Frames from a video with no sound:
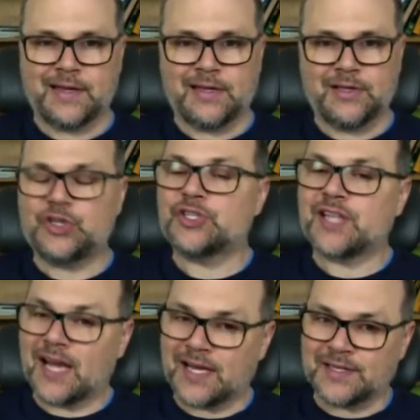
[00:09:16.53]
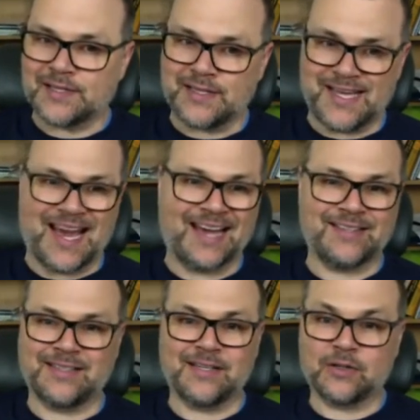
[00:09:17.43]
Just as the
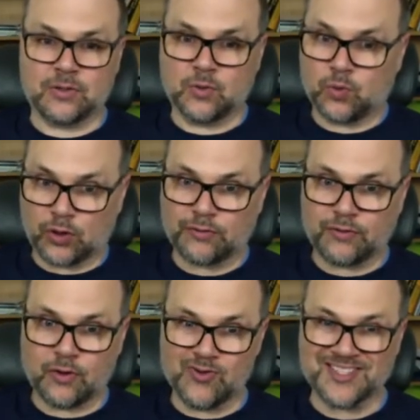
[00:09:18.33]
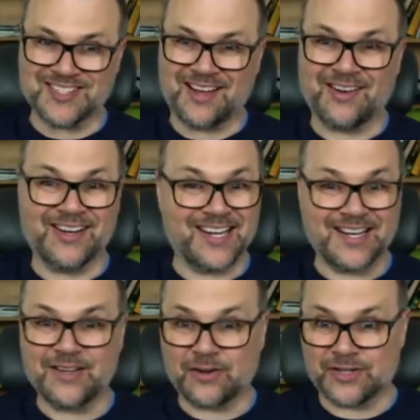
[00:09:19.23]
analytical workflow is not a
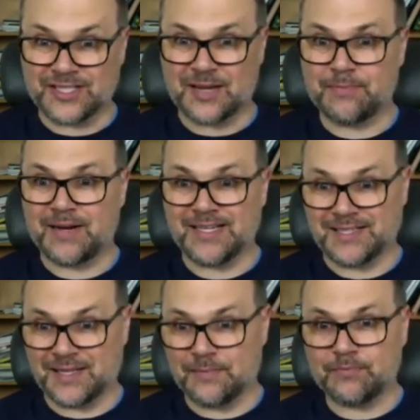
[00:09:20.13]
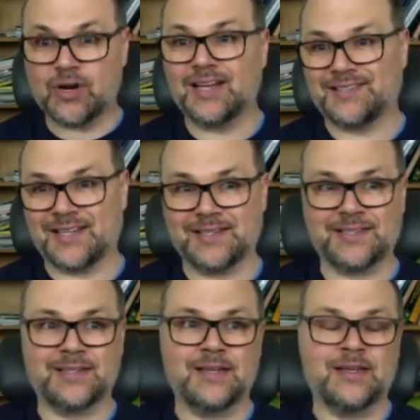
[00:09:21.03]
linear step-by-step process,
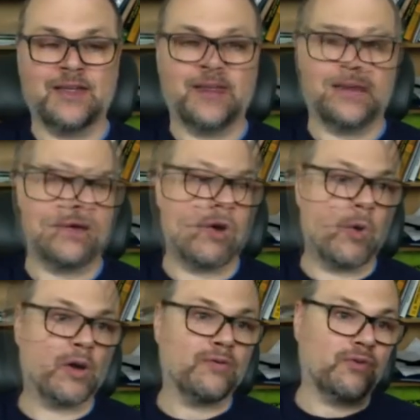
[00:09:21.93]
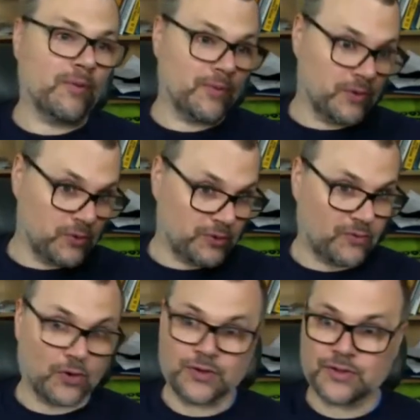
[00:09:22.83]
going from the
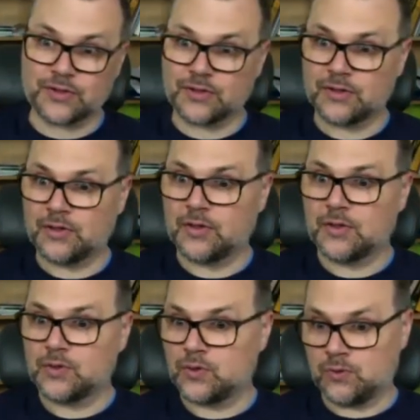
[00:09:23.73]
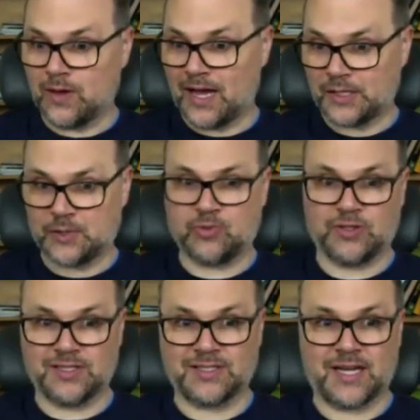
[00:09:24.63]
universe to actionable
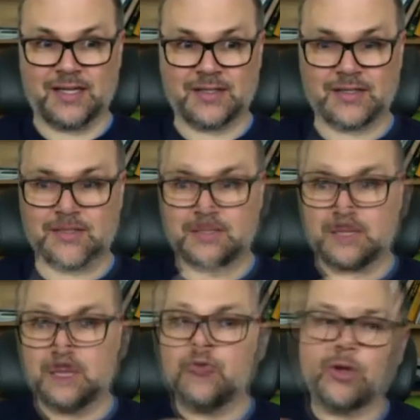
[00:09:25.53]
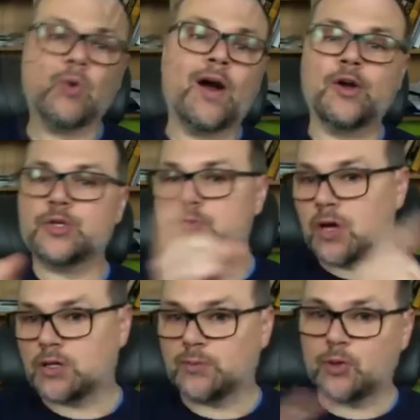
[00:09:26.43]
insight requires
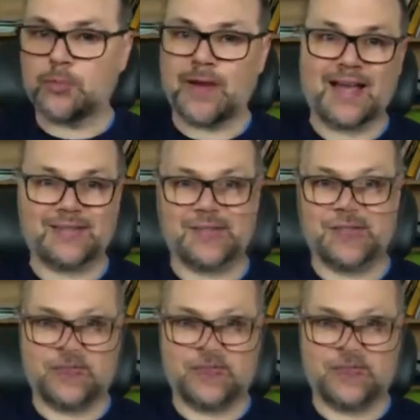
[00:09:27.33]
multiple passes.